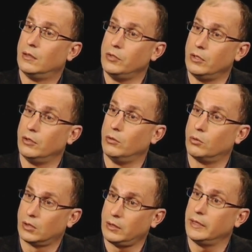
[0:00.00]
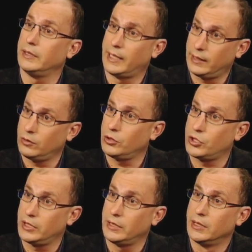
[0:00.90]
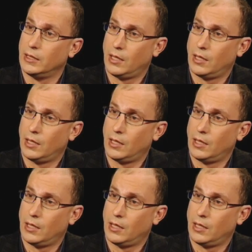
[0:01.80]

new clean energy,